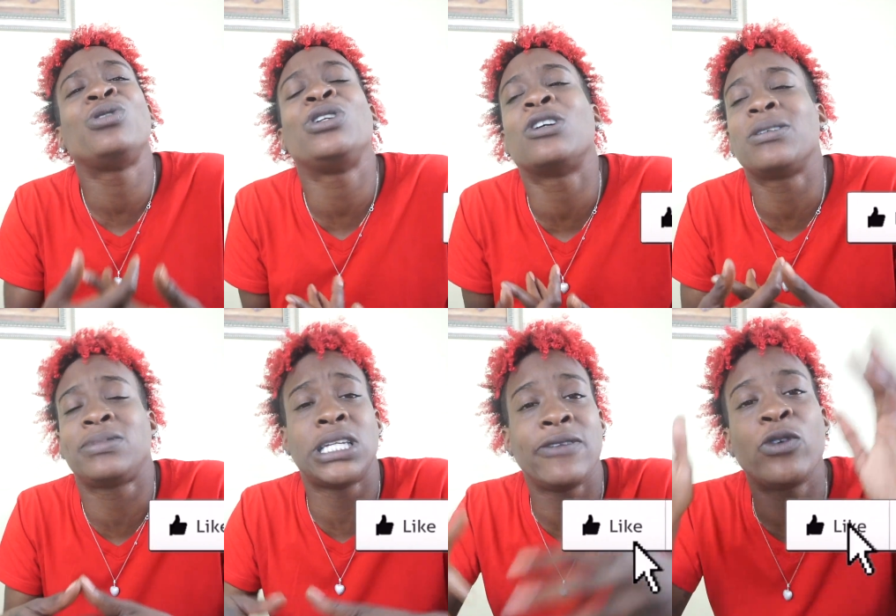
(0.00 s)
You know what
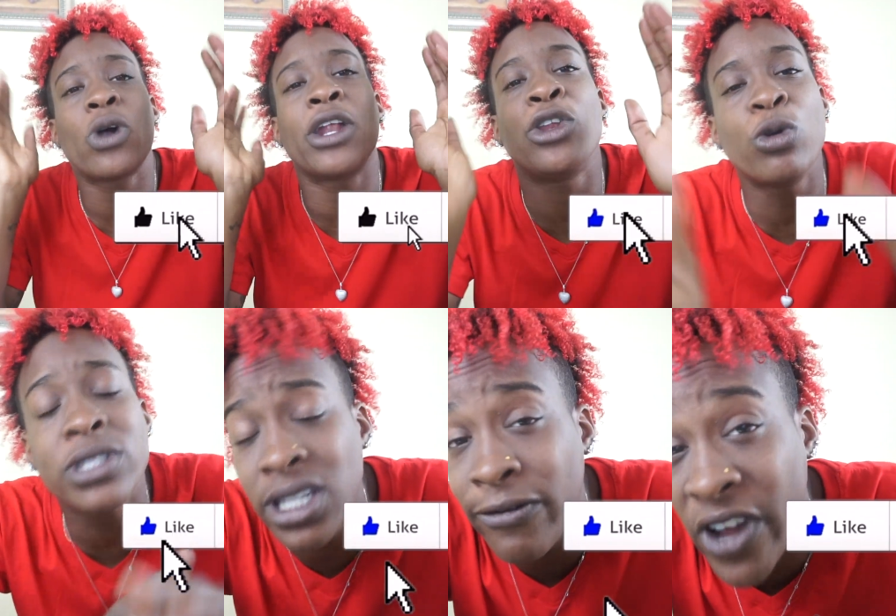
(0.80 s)
I'm saying? If you are new
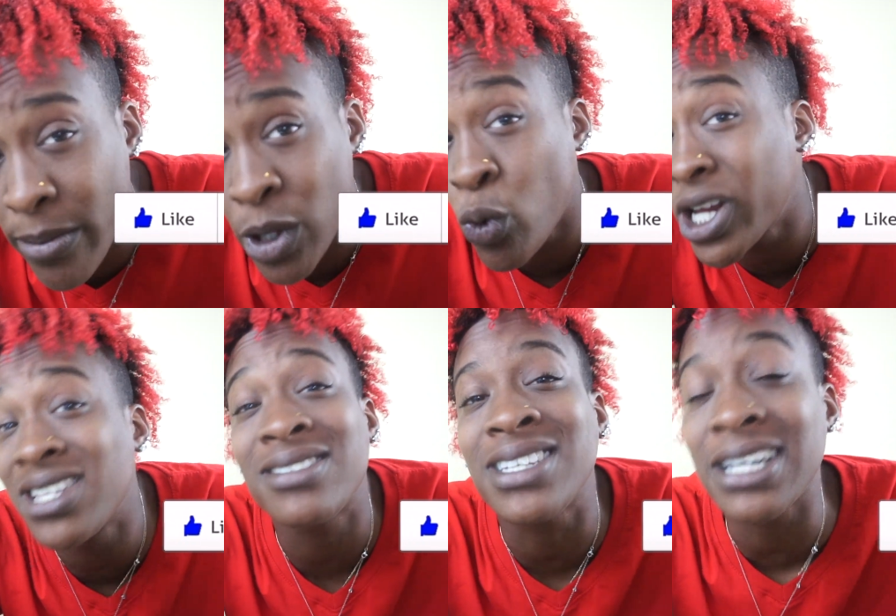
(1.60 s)
to the family, what
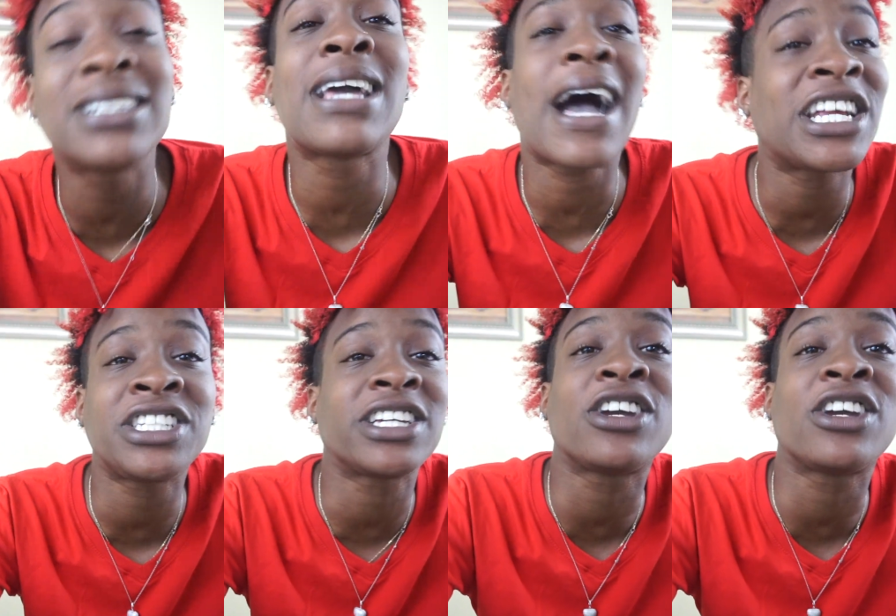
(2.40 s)
is good, guys? Your